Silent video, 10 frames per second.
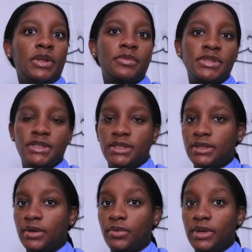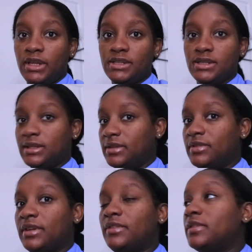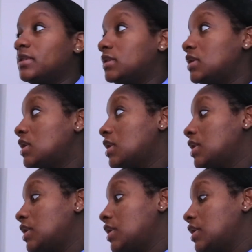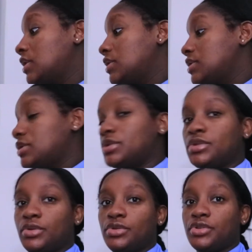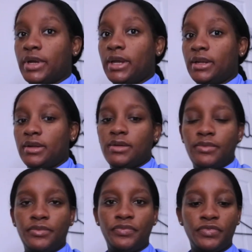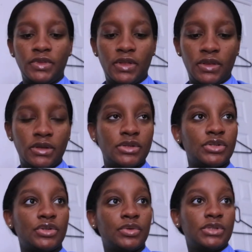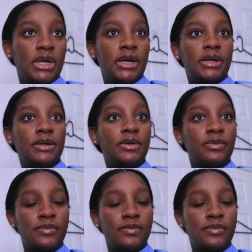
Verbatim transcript: I'm sitting down waiting to leave and I feel so drained. I'm like so tired.